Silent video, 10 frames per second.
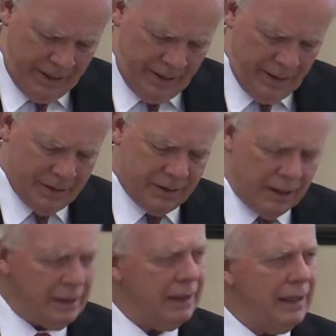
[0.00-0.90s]
is
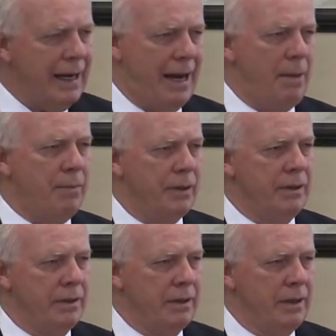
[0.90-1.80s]
the lamp
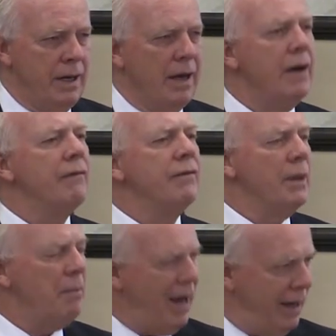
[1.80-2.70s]
of the
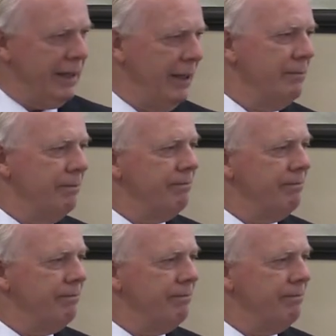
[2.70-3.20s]
body.